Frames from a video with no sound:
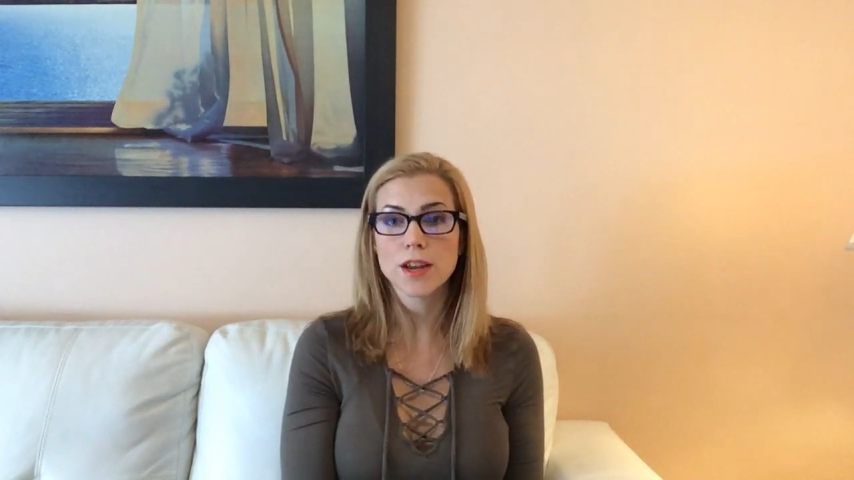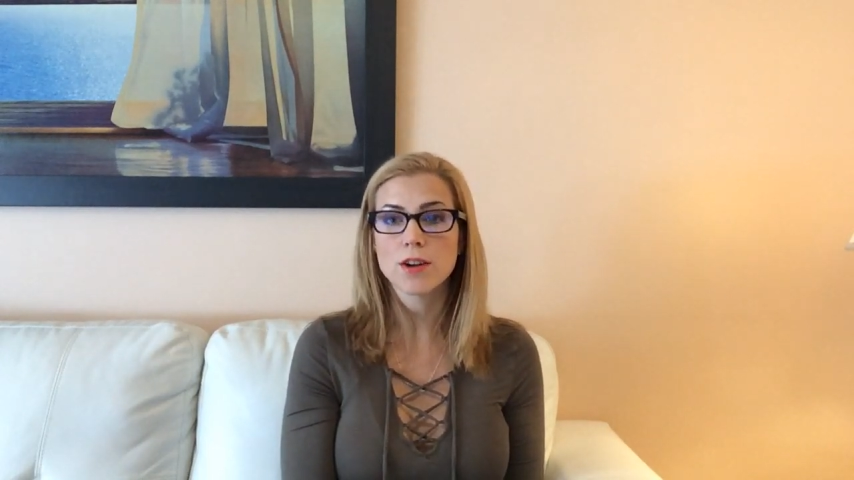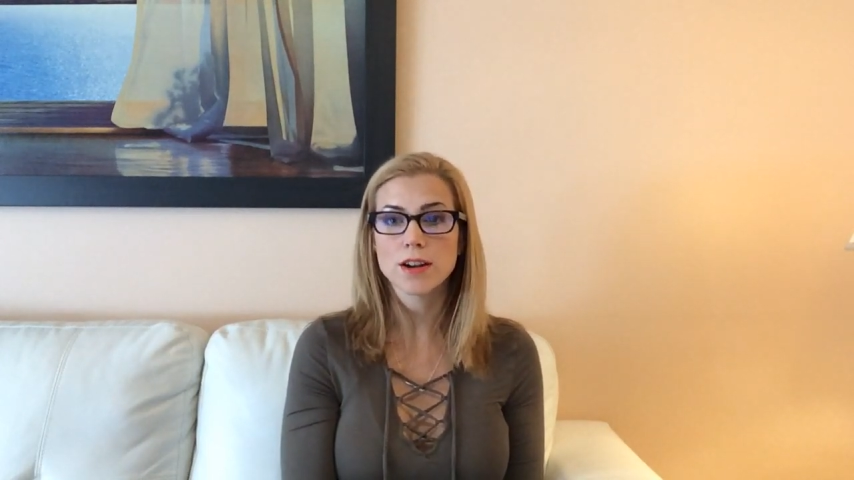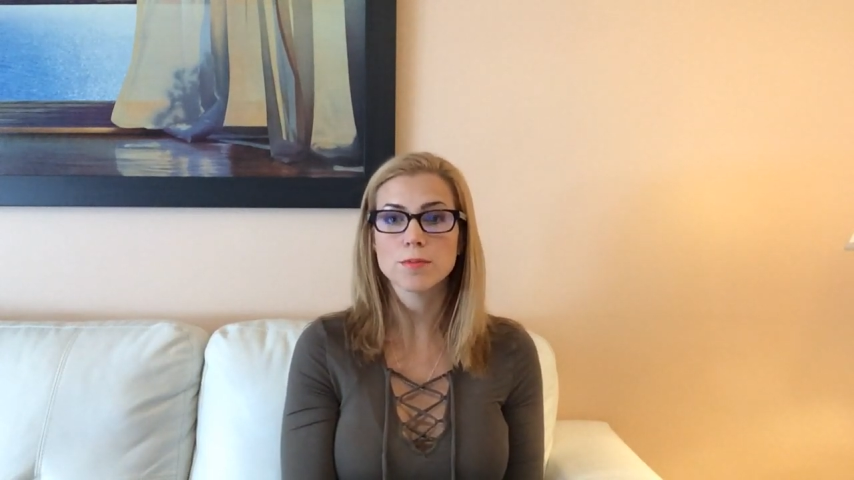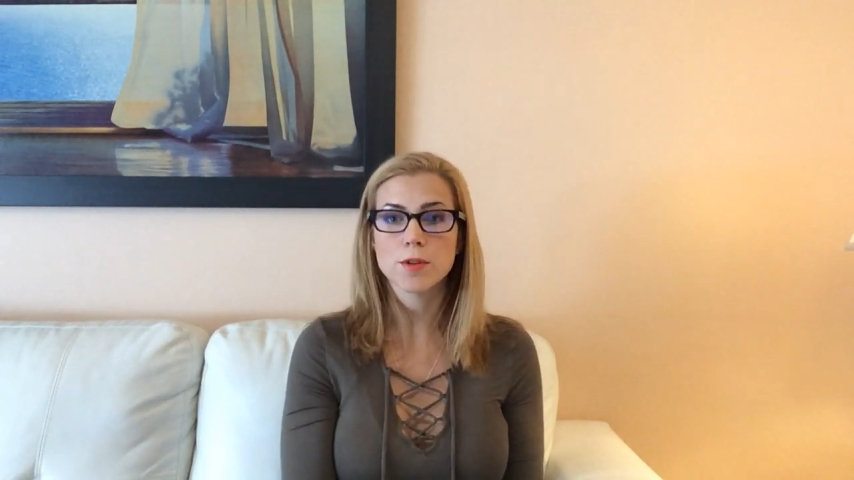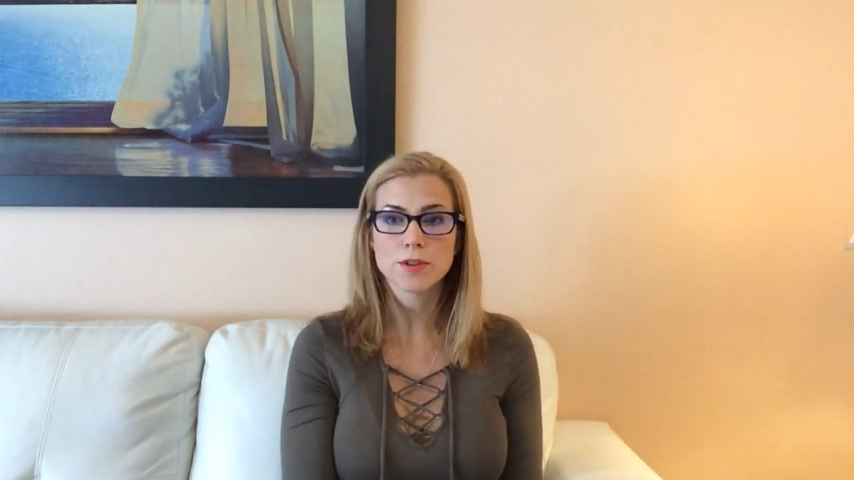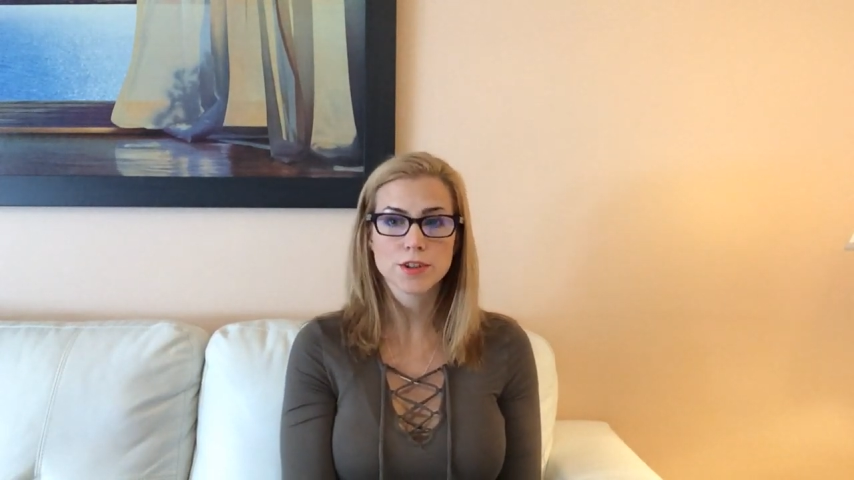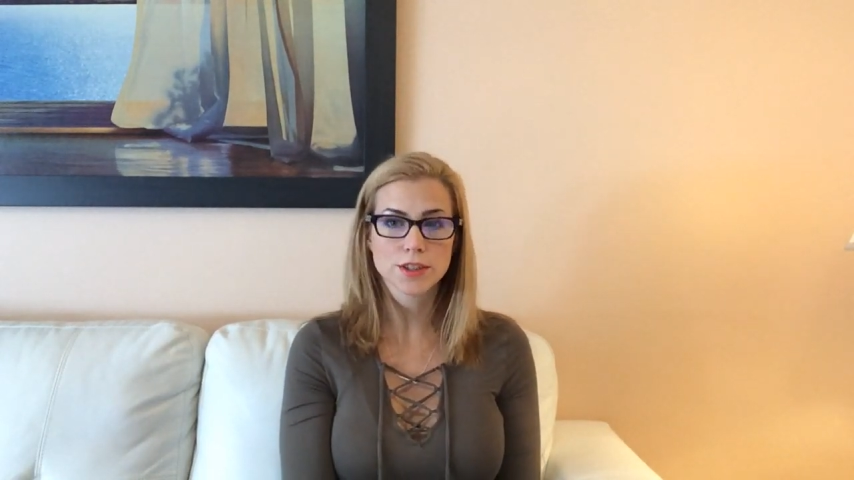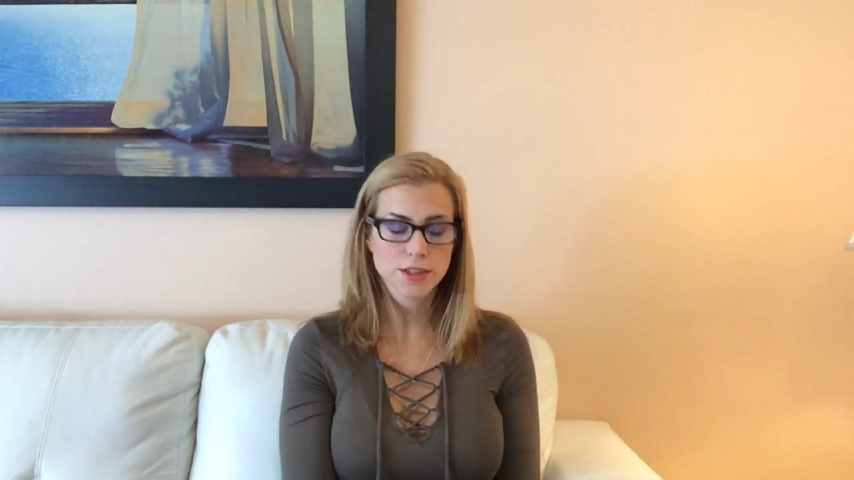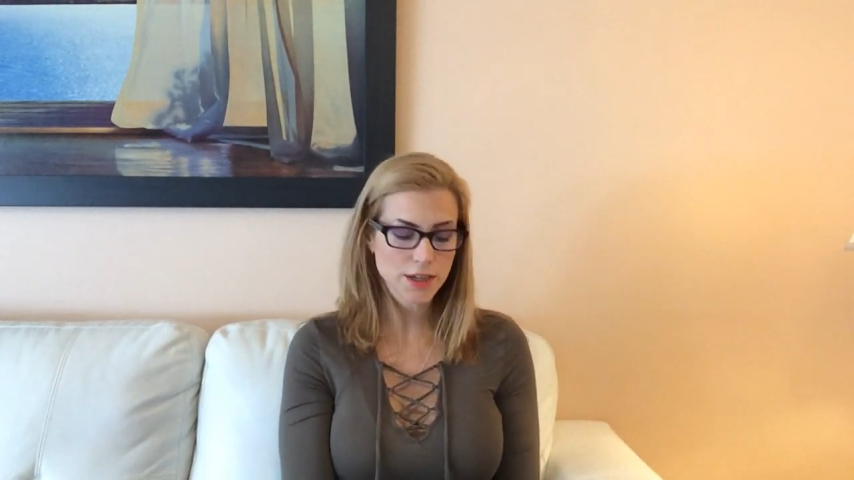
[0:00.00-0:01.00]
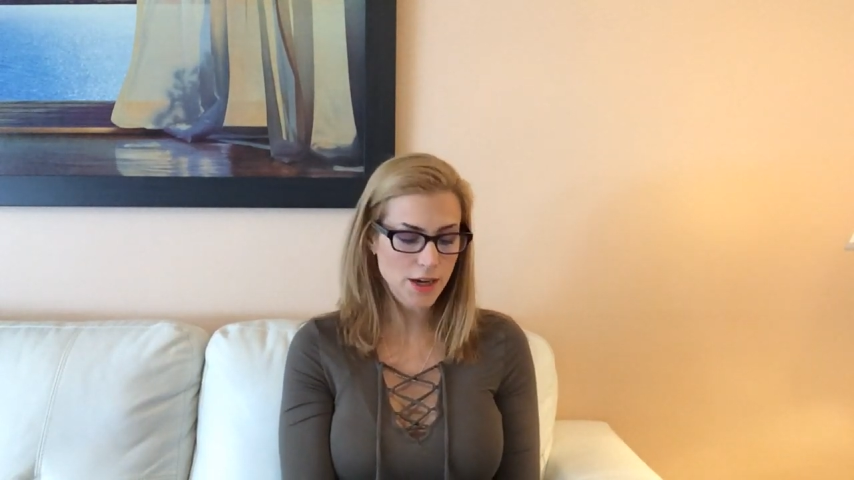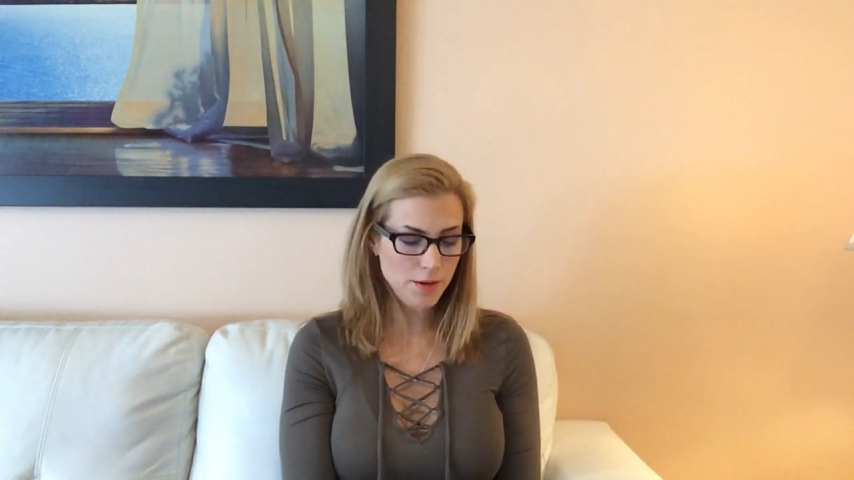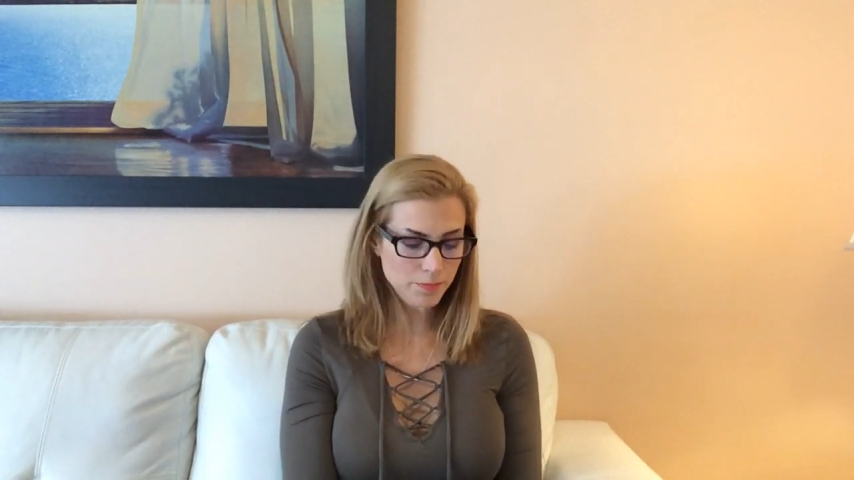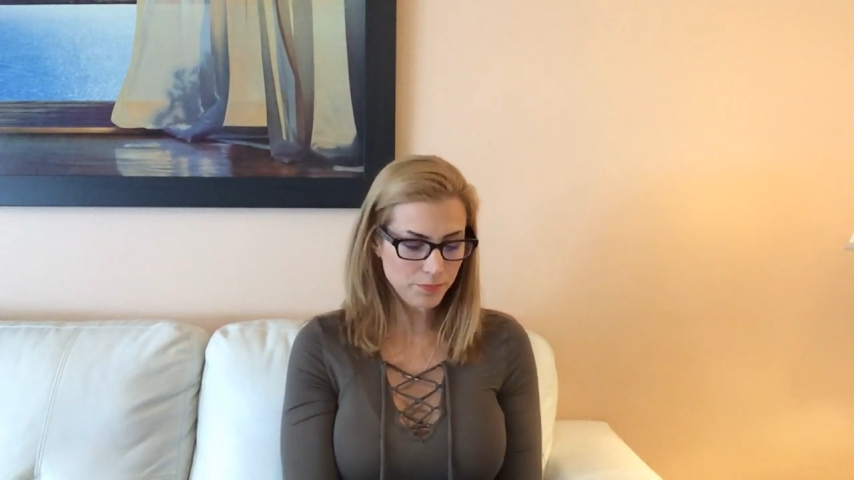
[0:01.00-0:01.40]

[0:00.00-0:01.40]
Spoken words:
Interactive Brokers and TD.